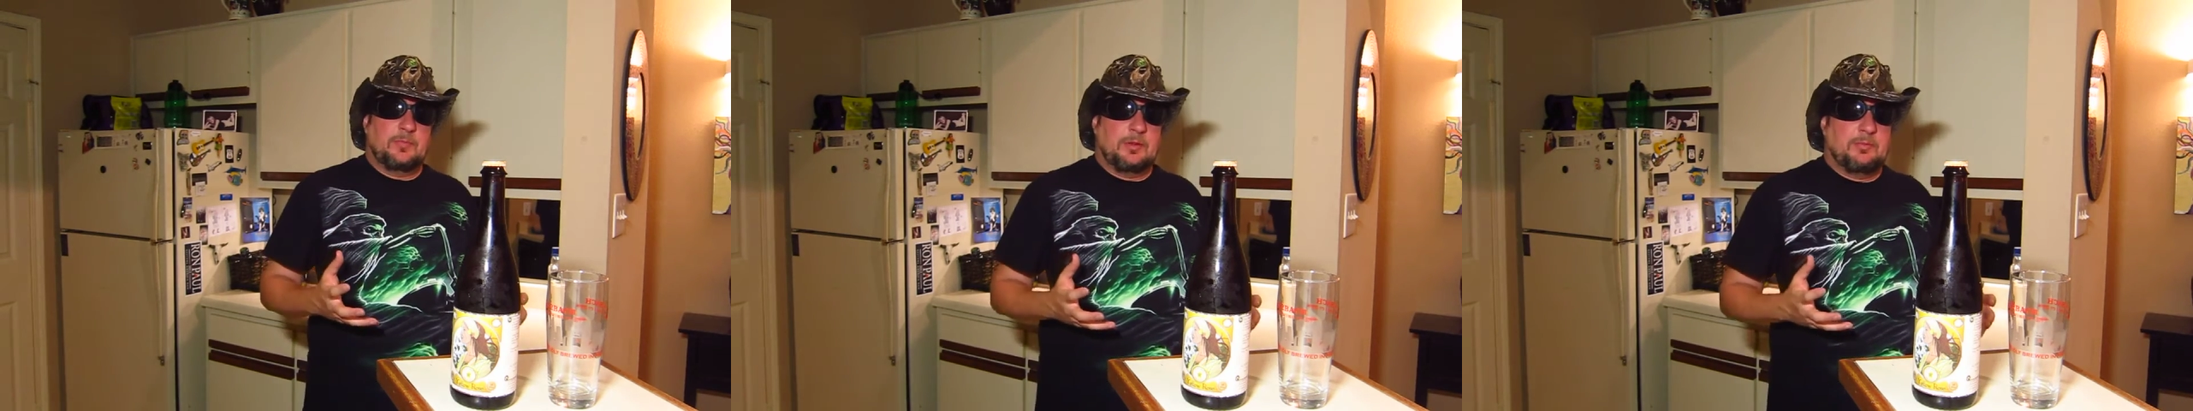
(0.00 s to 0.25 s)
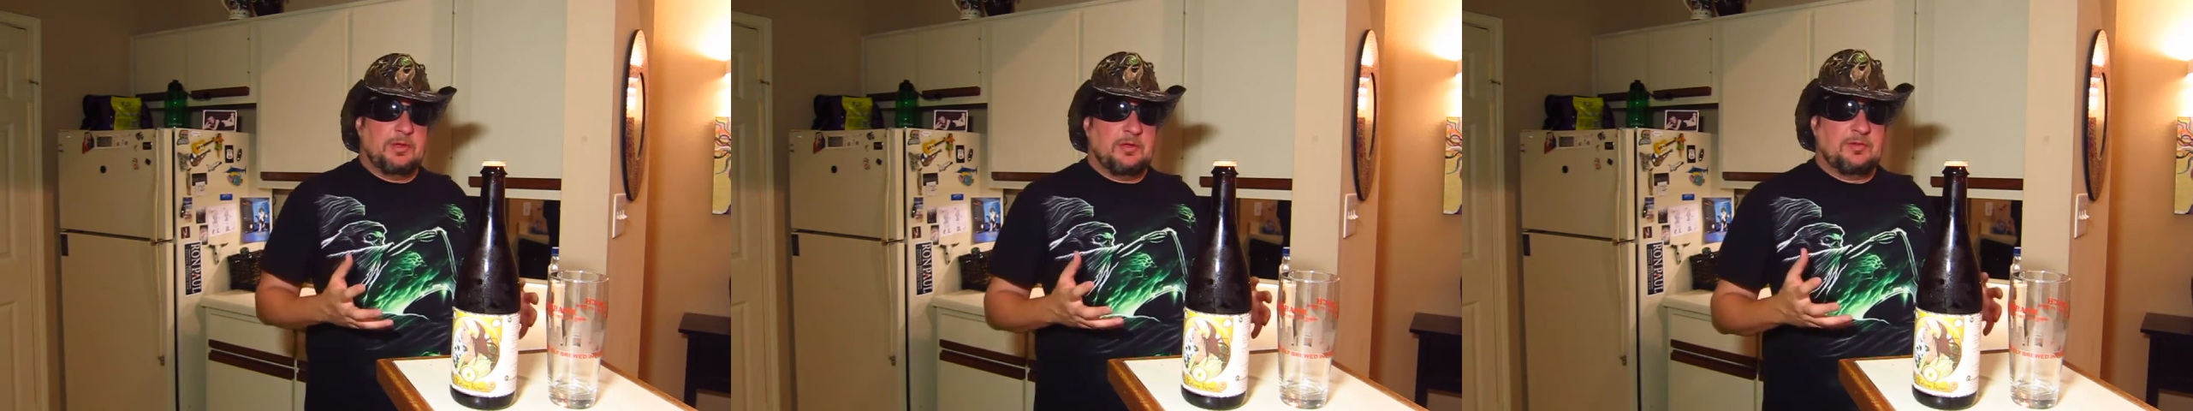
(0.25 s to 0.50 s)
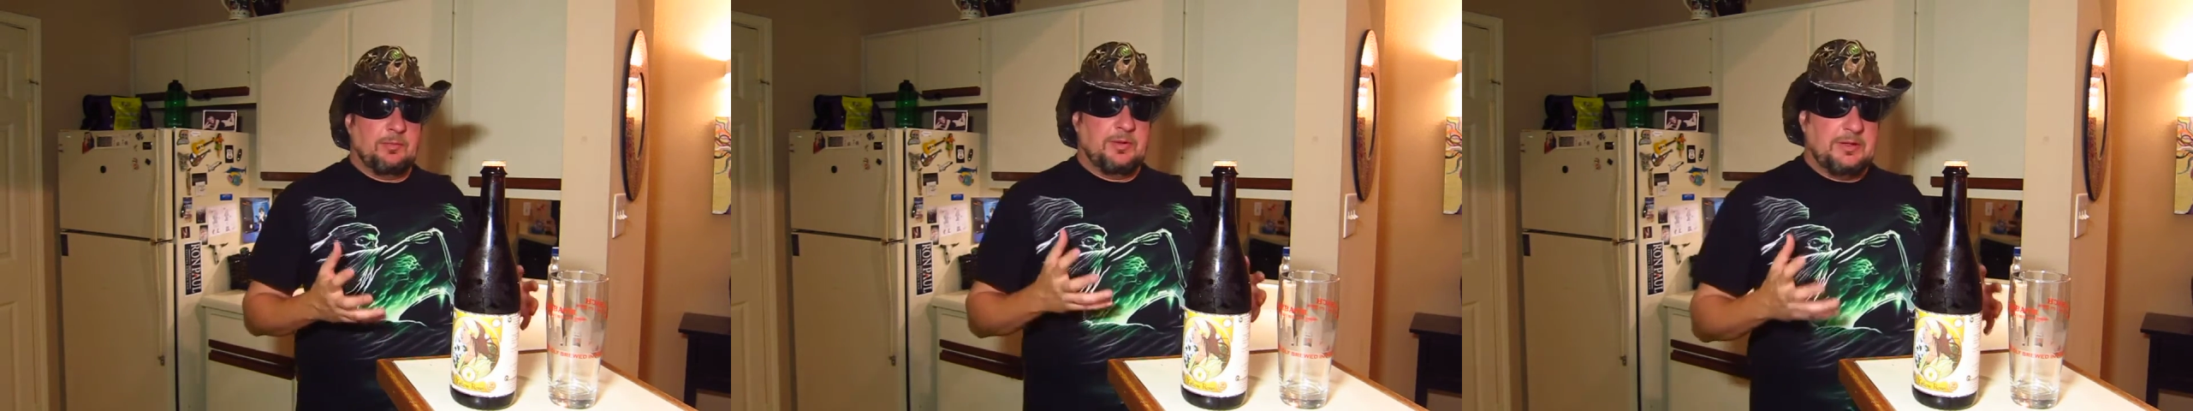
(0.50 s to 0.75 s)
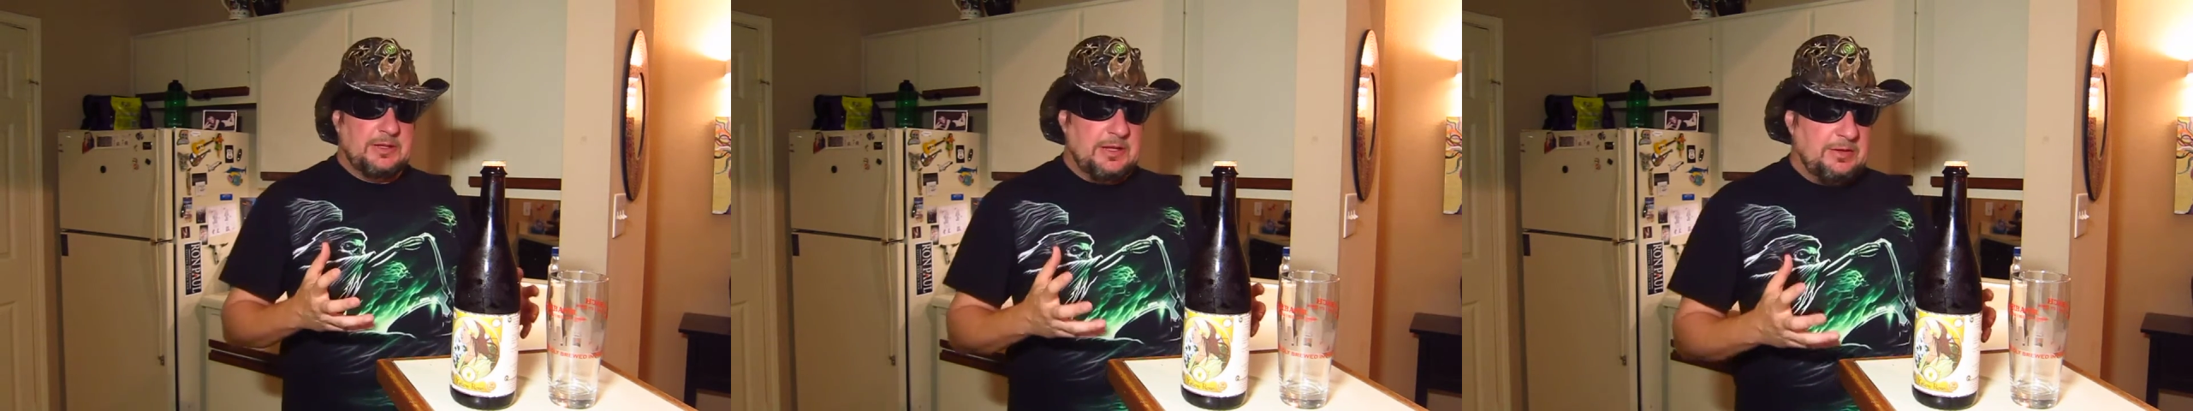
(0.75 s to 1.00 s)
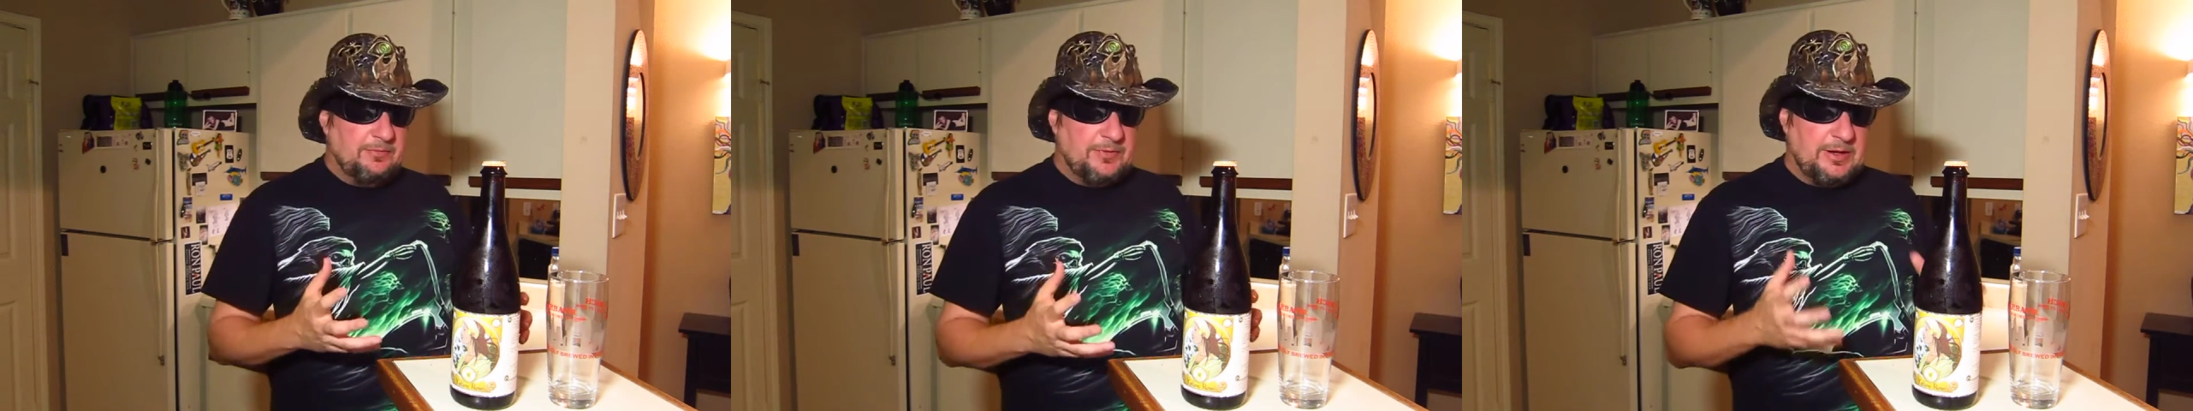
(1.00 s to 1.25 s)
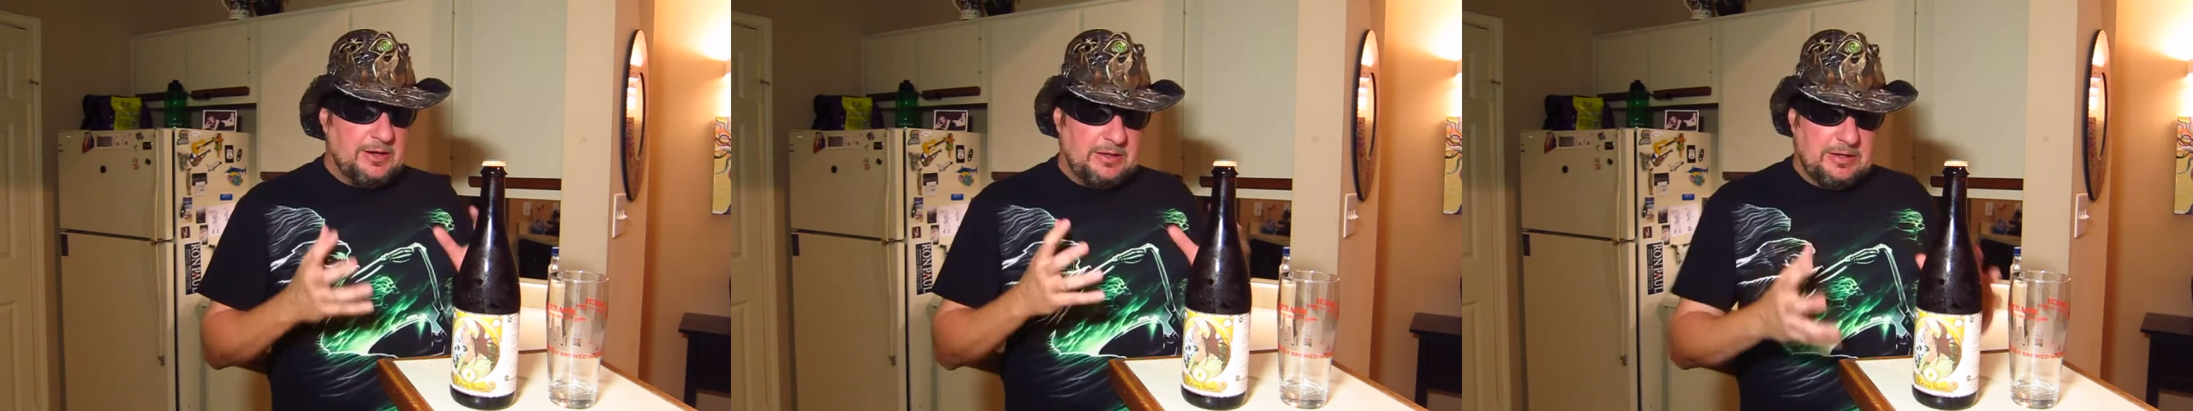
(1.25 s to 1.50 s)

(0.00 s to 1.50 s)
because I believe that it